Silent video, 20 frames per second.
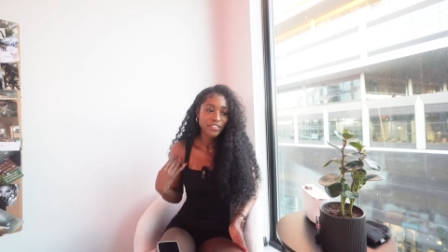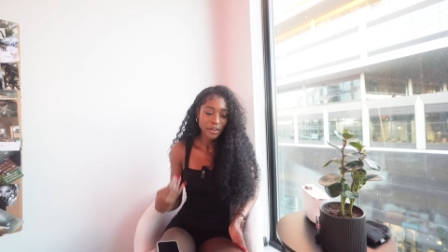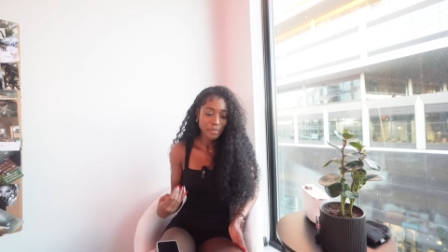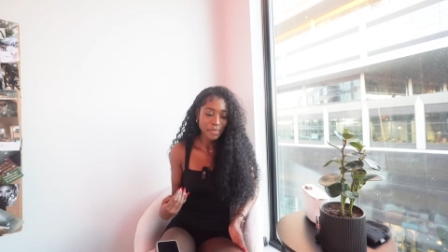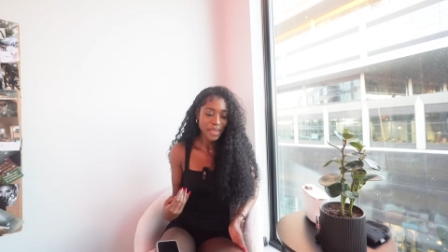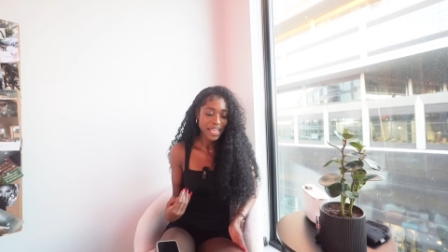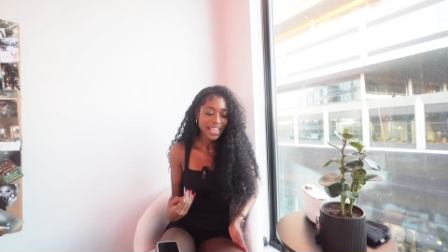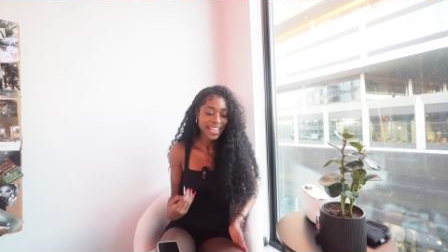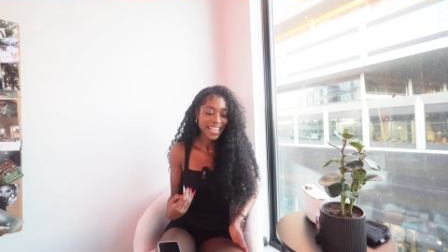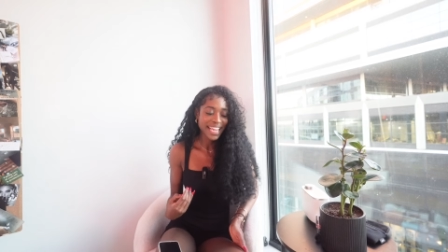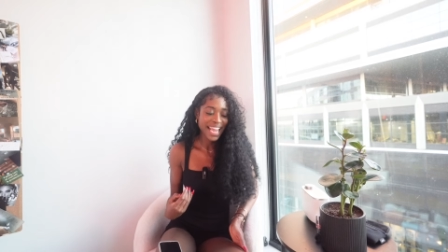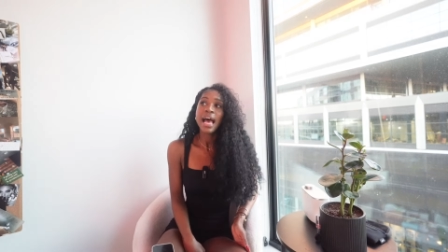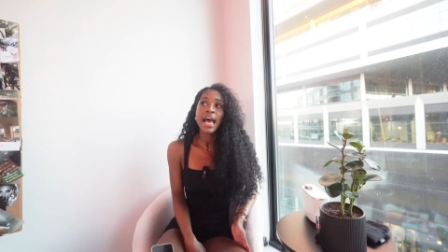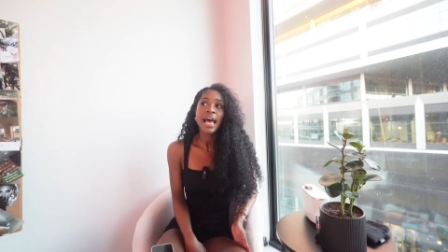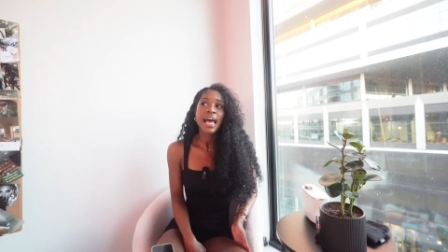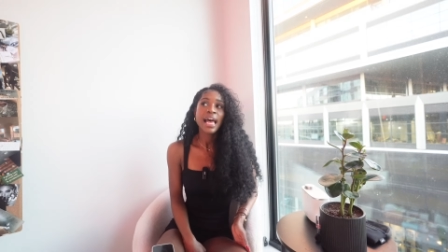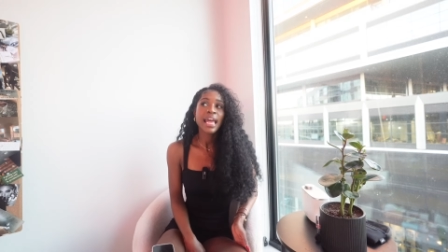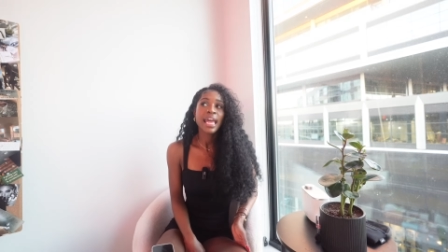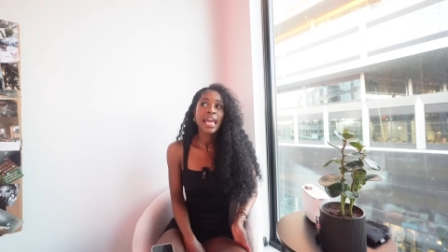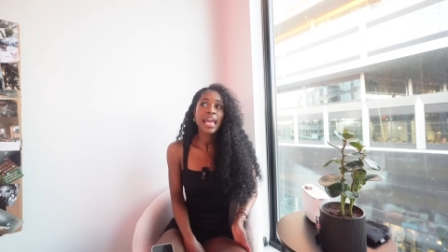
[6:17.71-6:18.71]
for me.
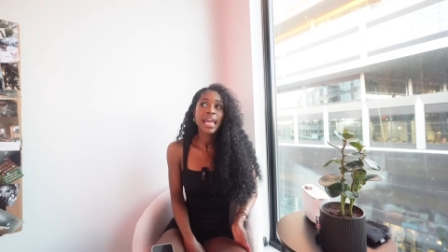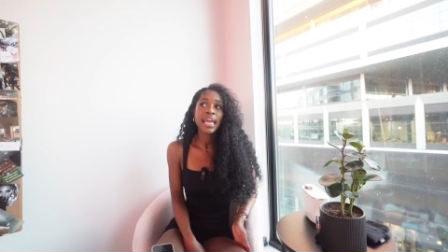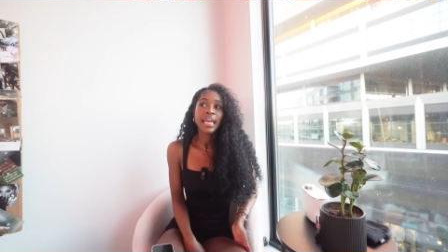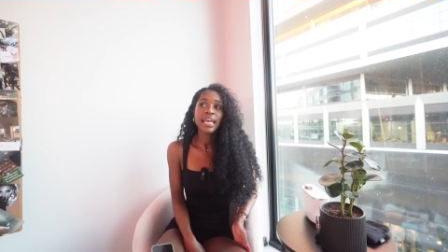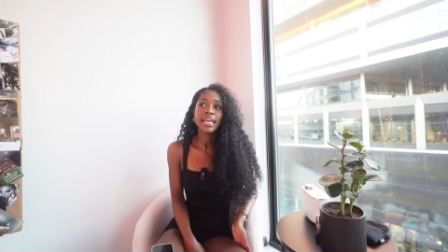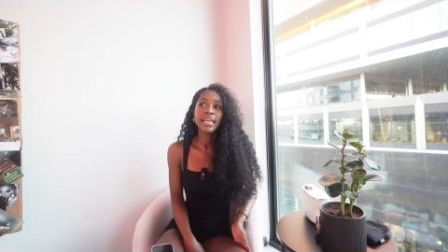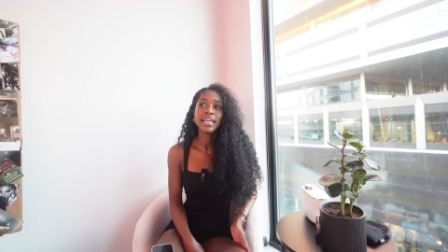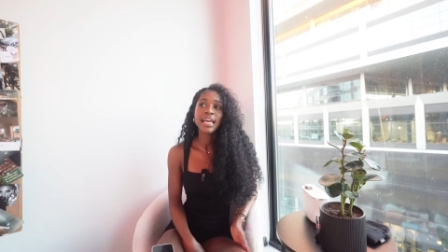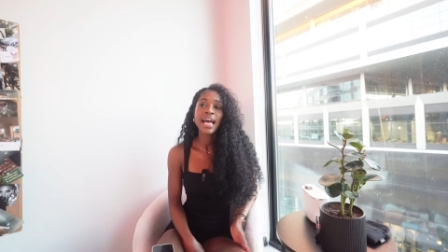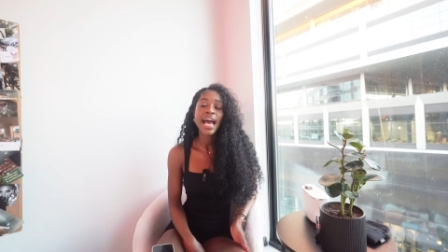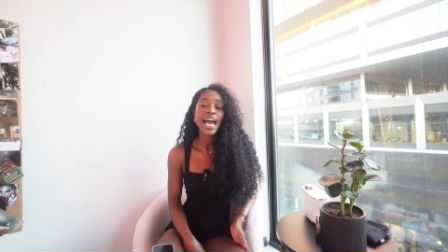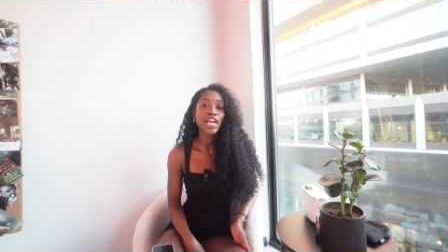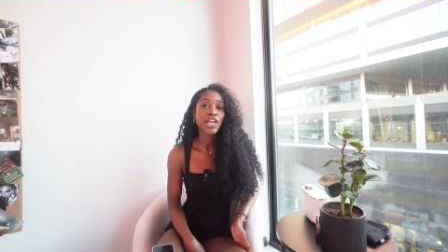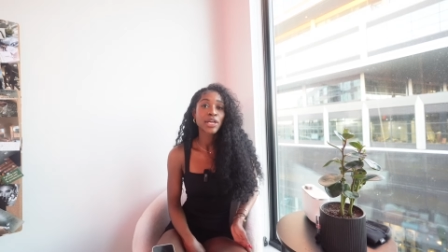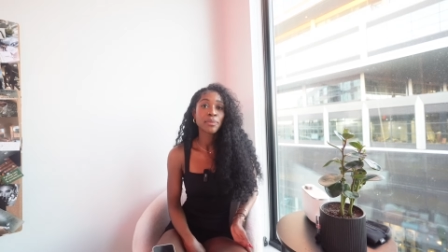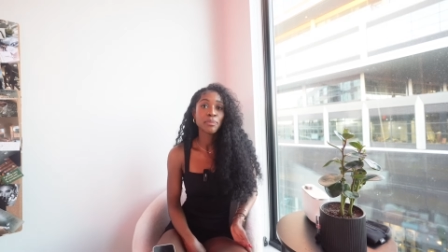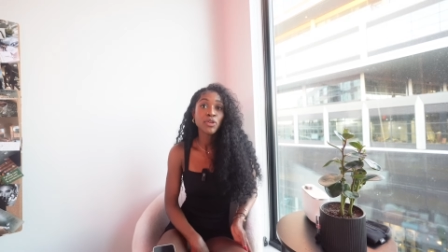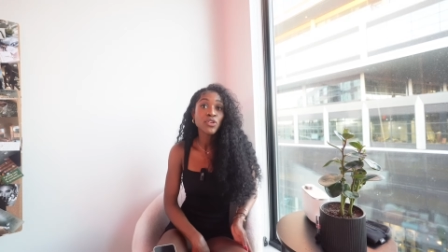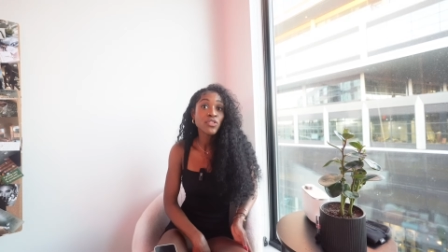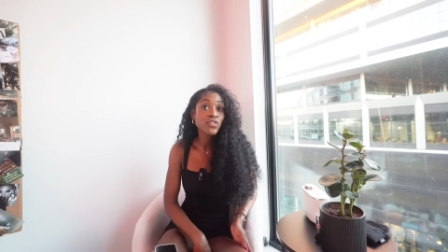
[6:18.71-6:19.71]
I
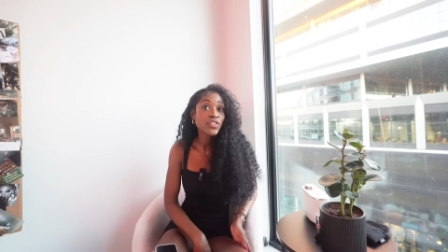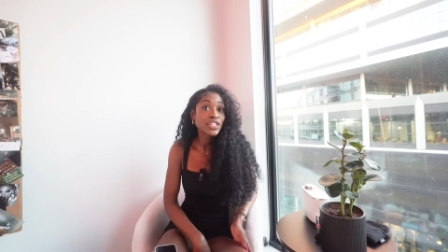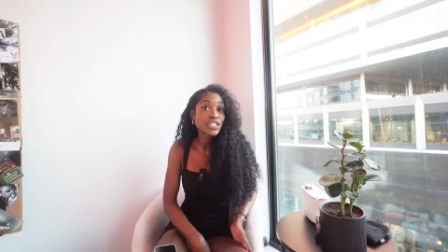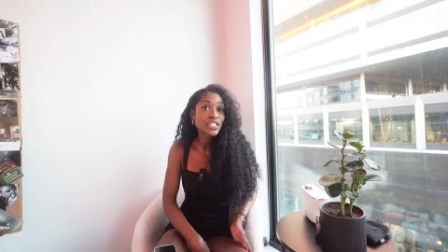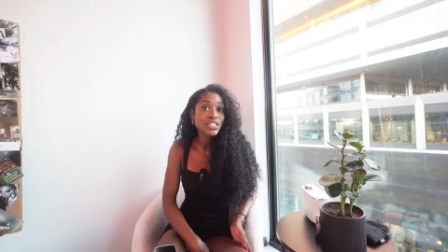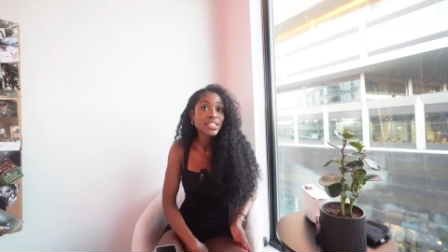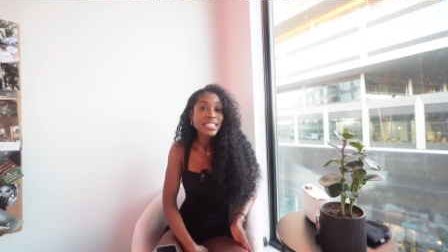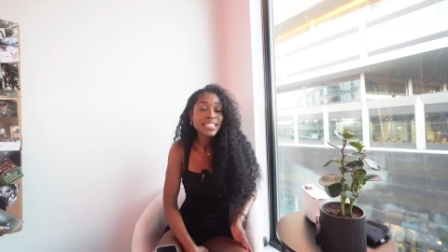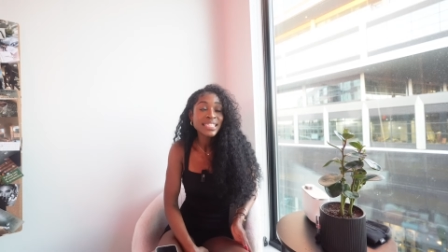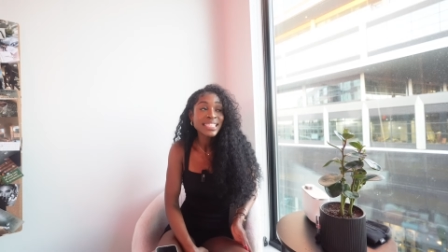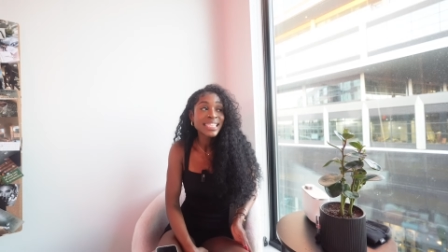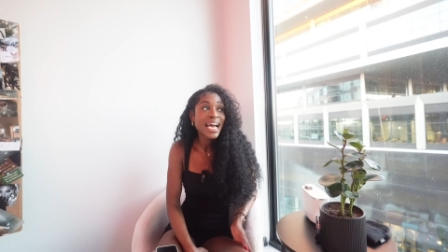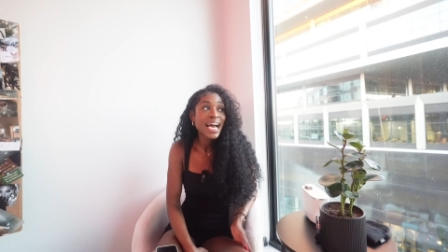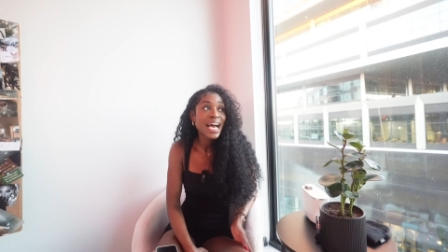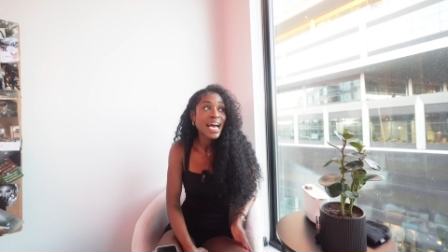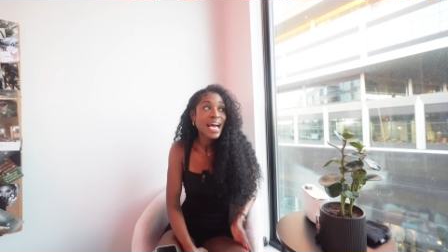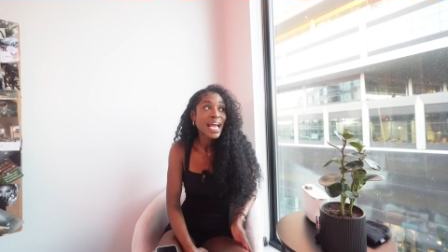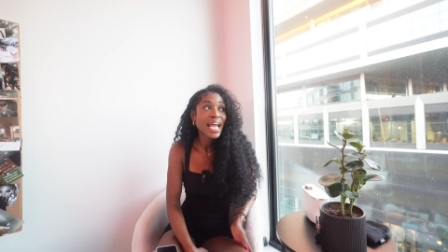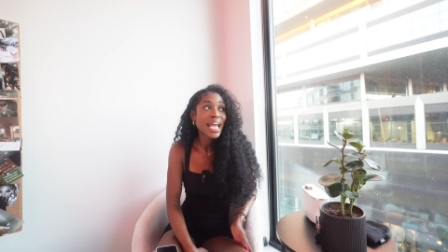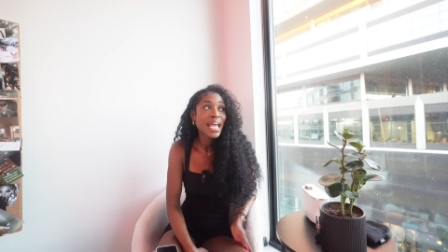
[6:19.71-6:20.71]
hired movers this
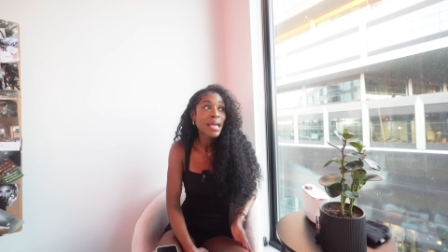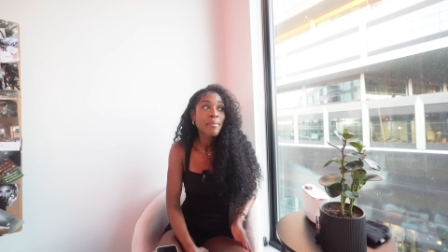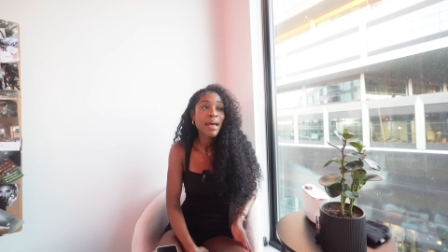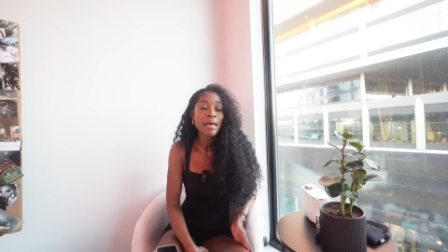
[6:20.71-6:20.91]
time.